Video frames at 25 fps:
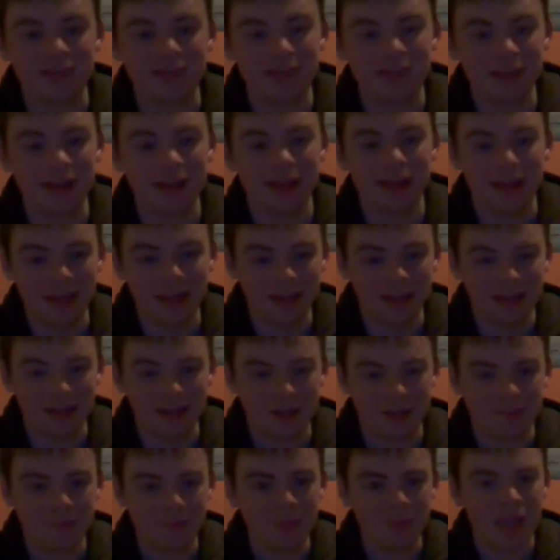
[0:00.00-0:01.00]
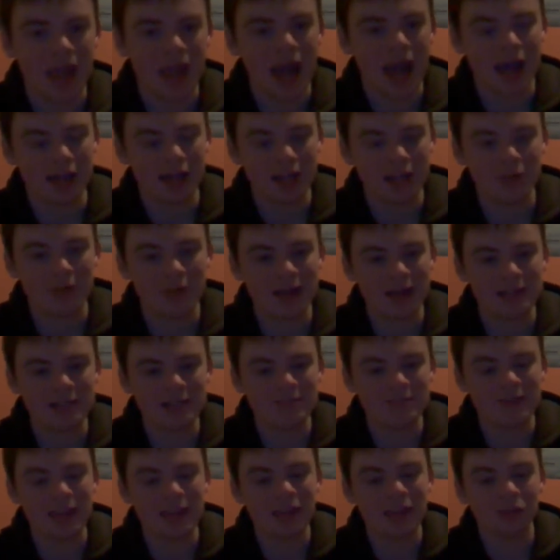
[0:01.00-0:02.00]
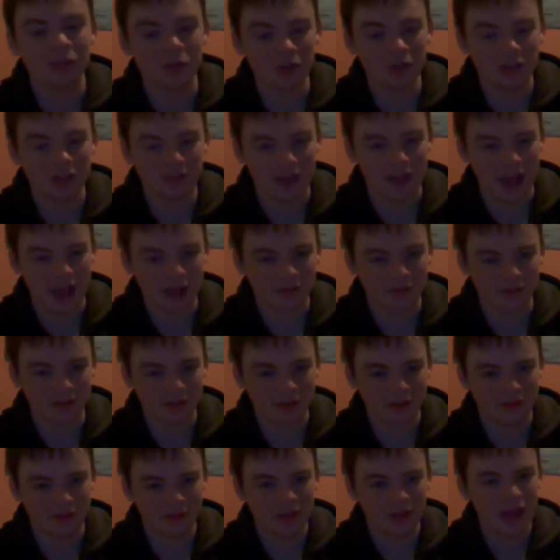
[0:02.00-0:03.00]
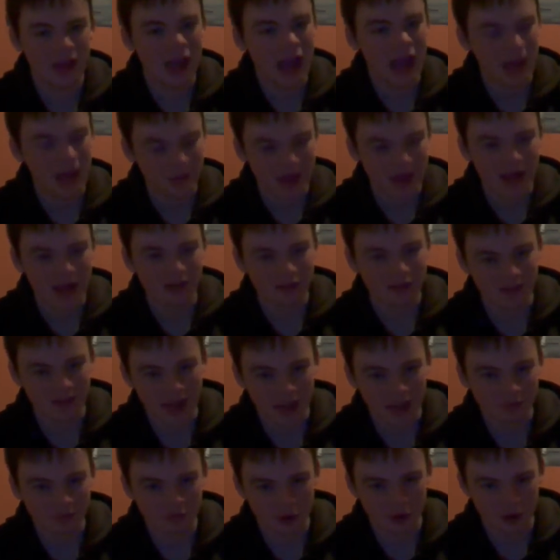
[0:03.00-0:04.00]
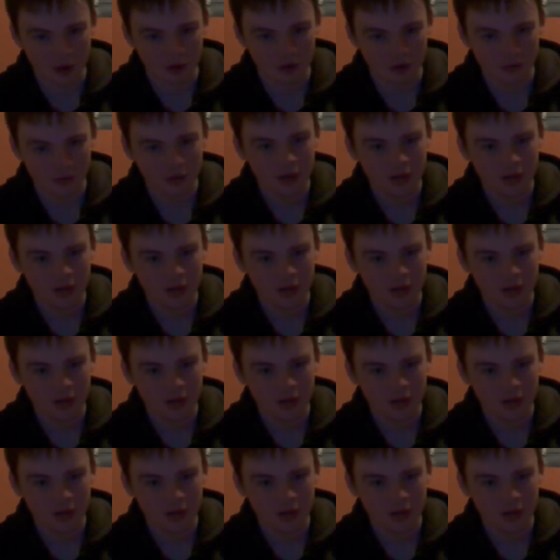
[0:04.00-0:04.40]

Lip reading: still a heel, and he wins via dirty tactics. And that's that Raw.